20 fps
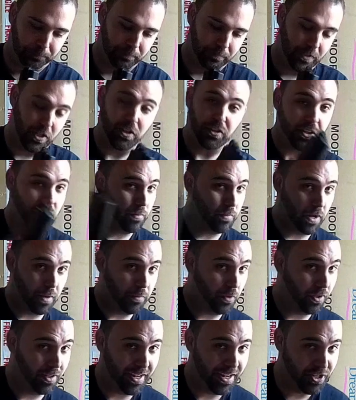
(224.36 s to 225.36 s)
because I'm
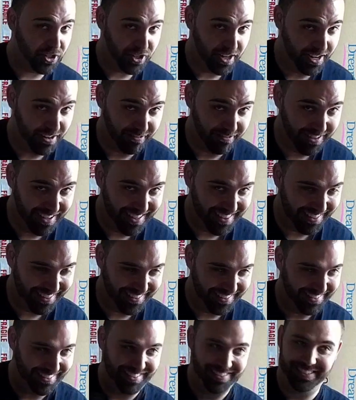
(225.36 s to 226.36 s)
not an engineer or anything
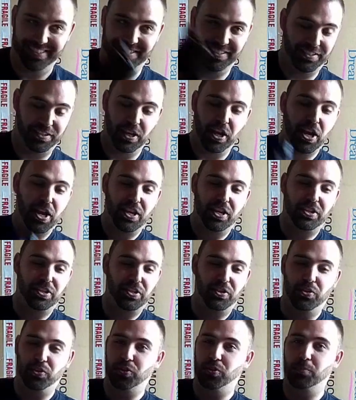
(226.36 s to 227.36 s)
like this. This is
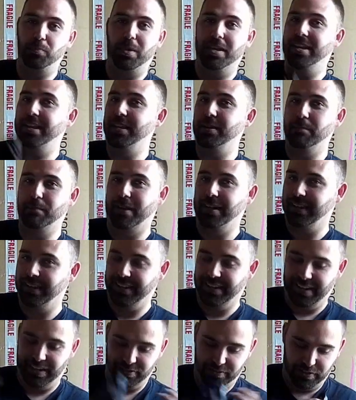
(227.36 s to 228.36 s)
just me
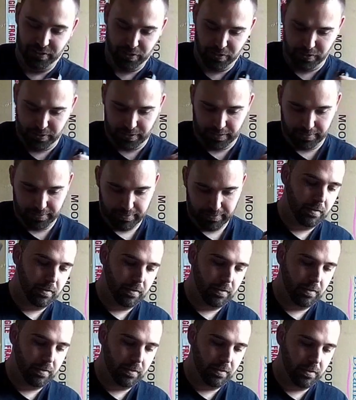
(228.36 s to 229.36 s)
making extra content.
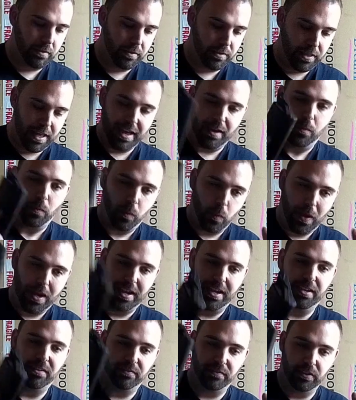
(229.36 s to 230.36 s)
That
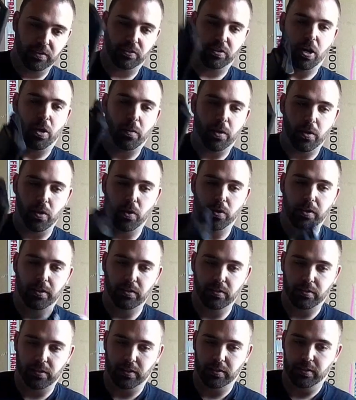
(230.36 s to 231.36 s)
wave that's going on
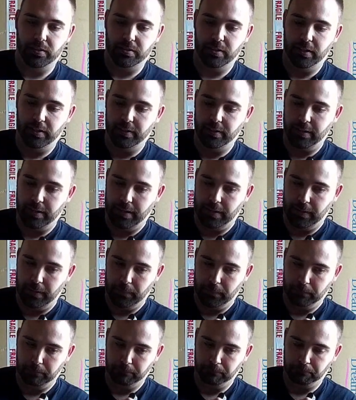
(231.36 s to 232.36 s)
inside the cylinder head,
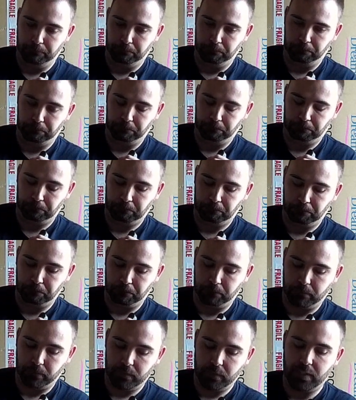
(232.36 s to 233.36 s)

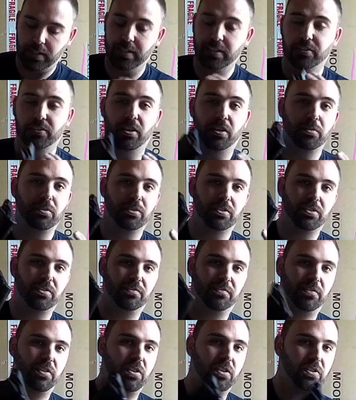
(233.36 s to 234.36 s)
it's known as the
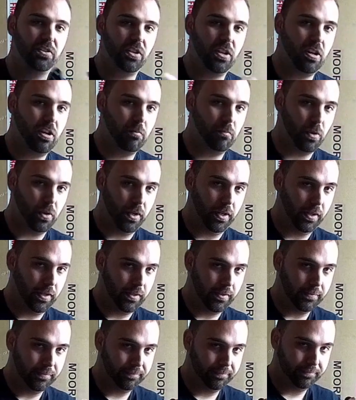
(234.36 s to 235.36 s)
first harmonic,
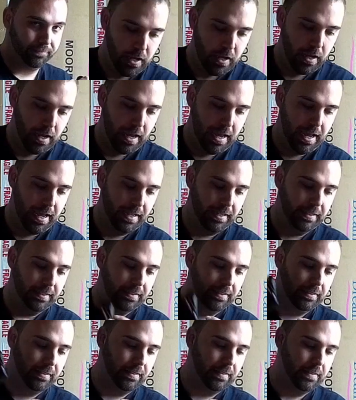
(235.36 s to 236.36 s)

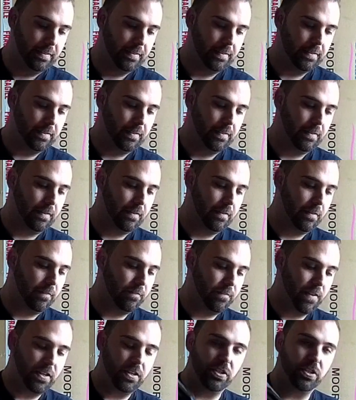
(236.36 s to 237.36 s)
and
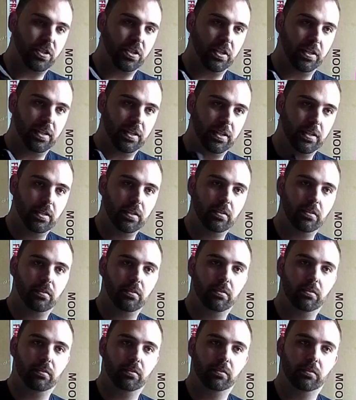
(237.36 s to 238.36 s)
eventually
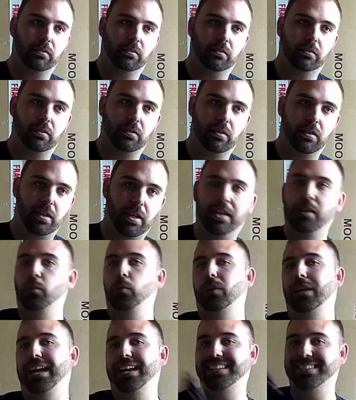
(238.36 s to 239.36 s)
it
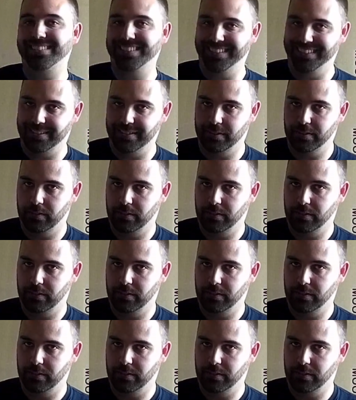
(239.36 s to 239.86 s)
will exit,